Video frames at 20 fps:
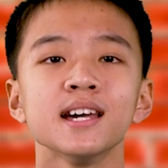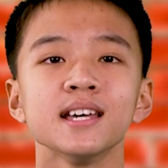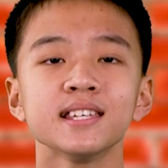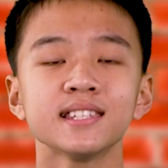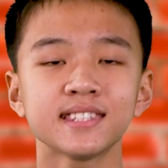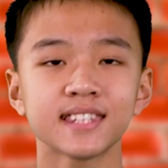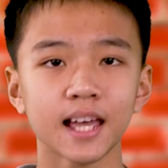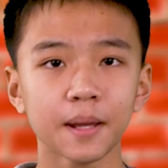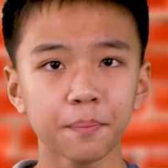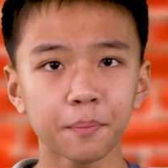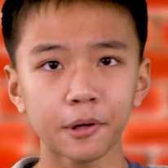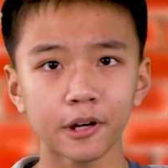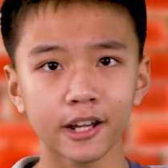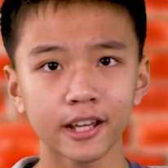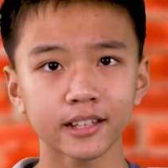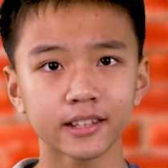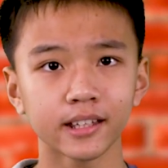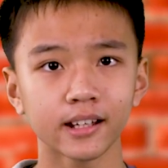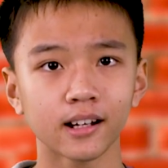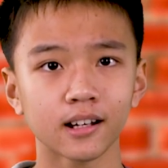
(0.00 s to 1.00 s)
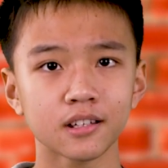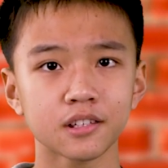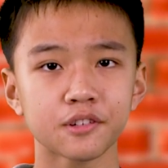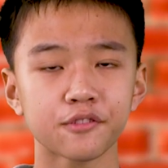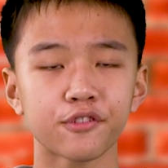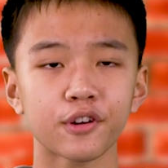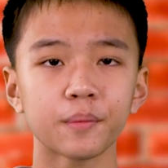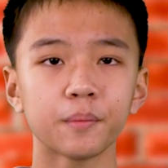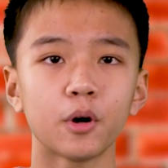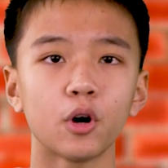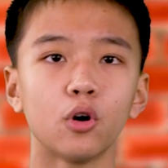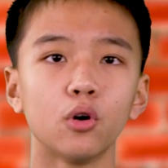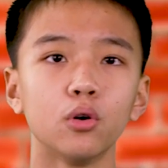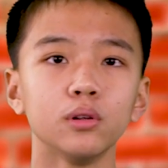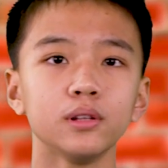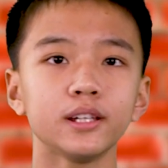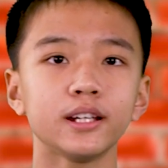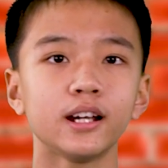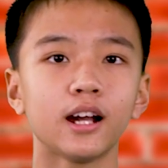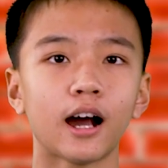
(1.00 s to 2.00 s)
separating us from a
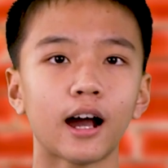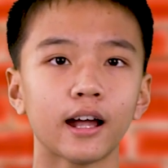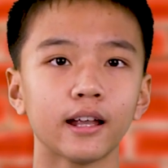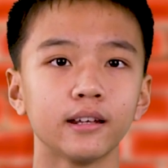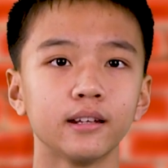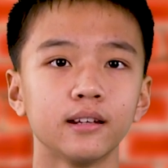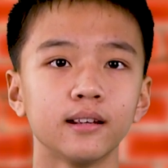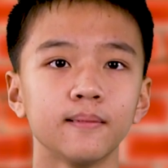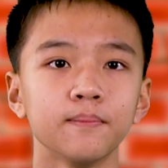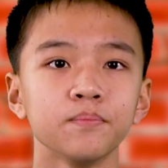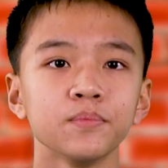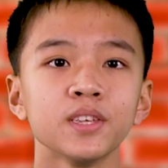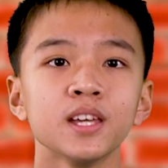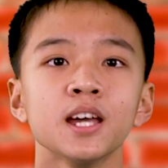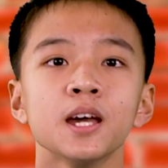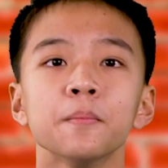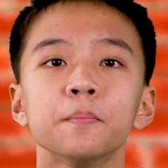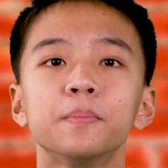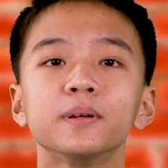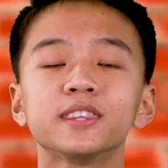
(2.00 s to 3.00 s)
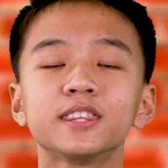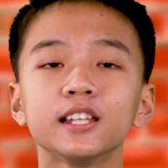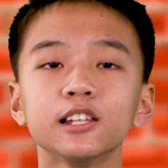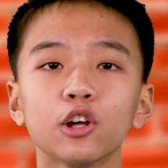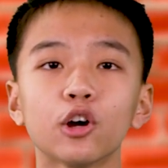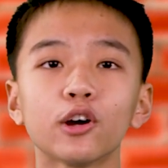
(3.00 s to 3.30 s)
holy God. But the